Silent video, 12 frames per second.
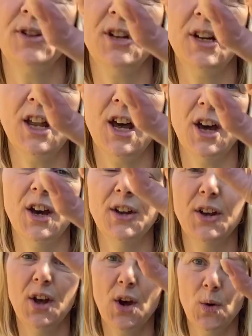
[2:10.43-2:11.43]
to
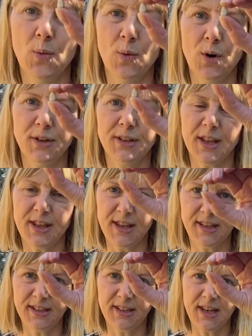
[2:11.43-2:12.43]
learn what
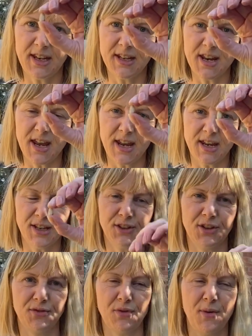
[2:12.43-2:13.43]
this seed needs
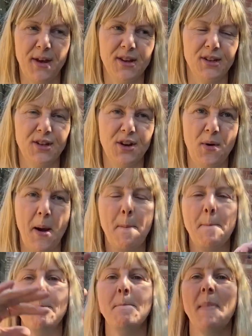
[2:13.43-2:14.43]
to grow it into a
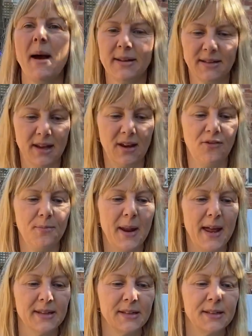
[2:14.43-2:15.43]
massive
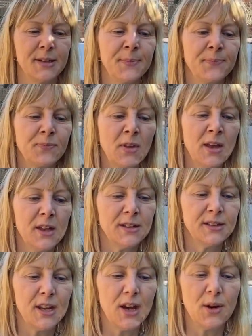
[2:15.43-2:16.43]
plant.
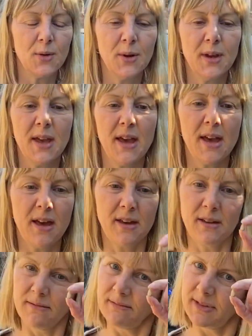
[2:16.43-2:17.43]
So
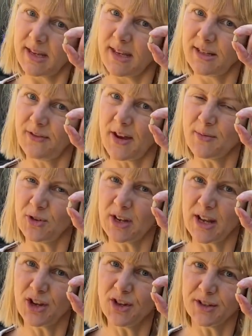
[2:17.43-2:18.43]
seeds are very much
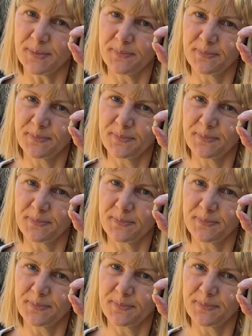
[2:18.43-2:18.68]
like us.